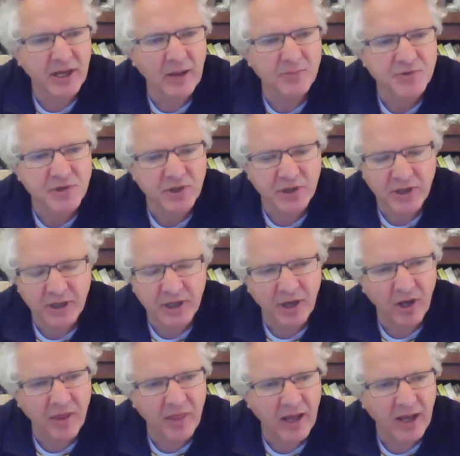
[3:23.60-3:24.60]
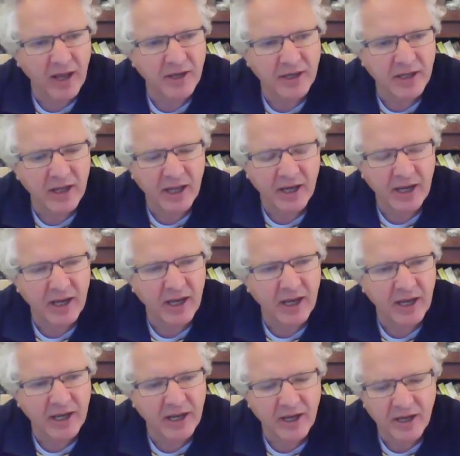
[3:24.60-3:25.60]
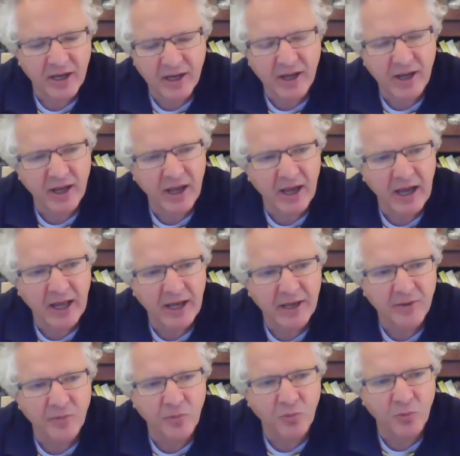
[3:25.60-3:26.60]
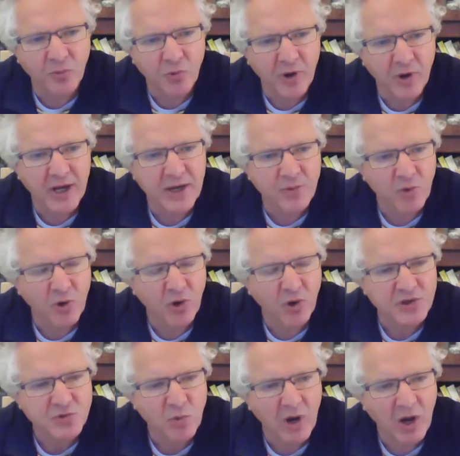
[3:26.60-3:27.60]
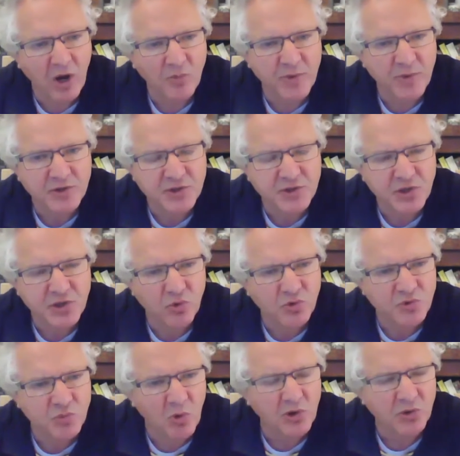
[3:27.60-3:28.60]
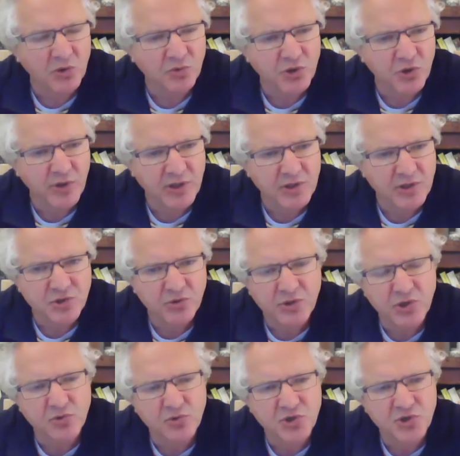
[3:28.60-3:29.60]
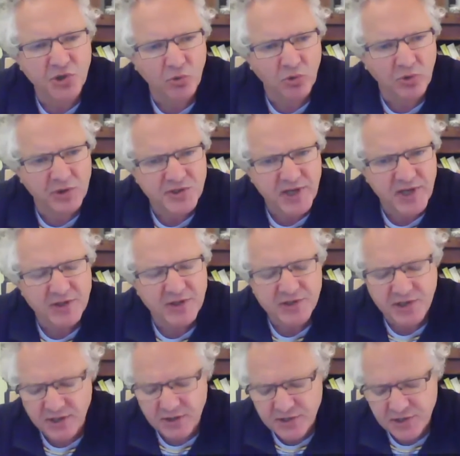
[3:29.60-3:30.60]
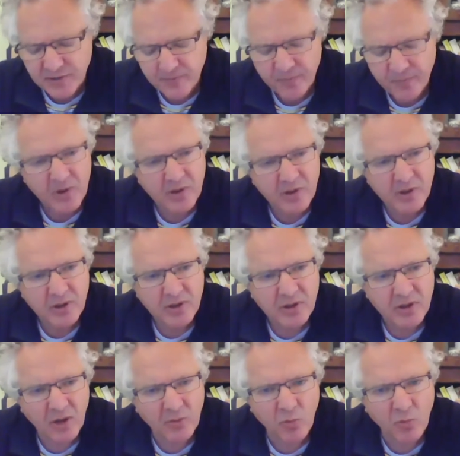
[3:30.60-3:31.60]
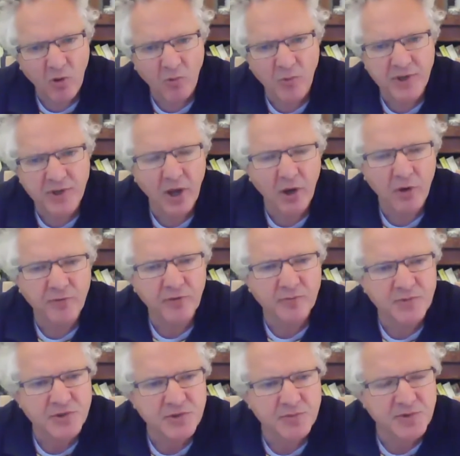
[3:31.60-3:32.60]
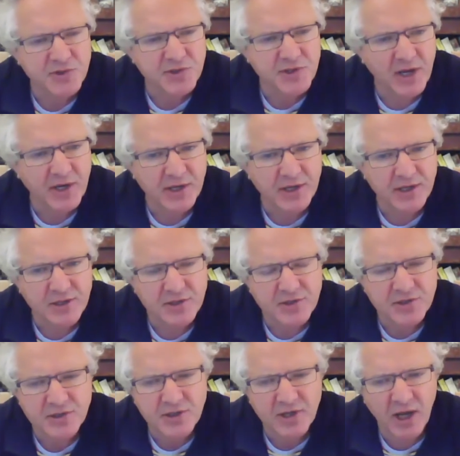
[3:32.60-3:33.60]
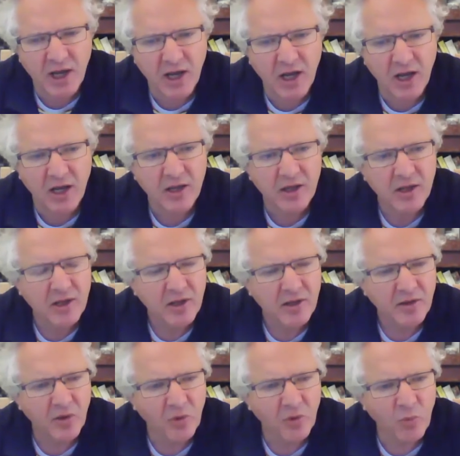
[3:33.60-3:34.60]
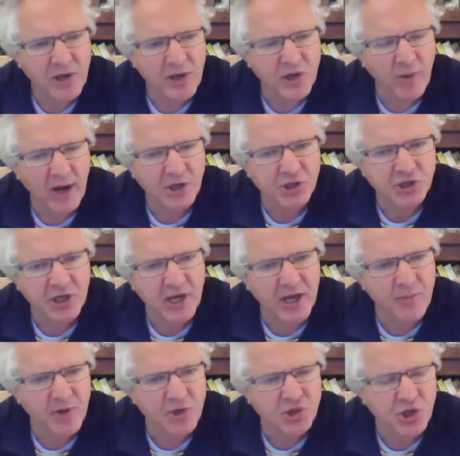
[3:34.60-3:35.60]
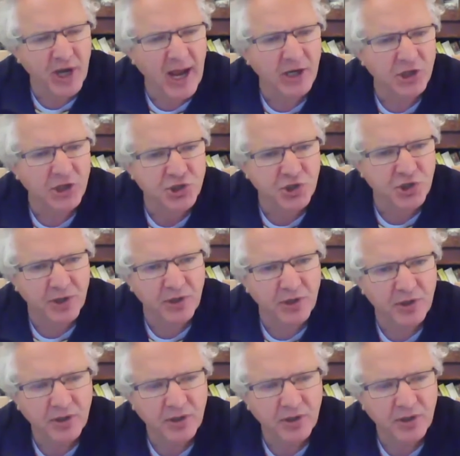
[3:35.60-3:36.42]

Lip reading: like that. And it really works well, because of course what you're doing is you're using all the senses. And what we know from some studies, that when you actually image an action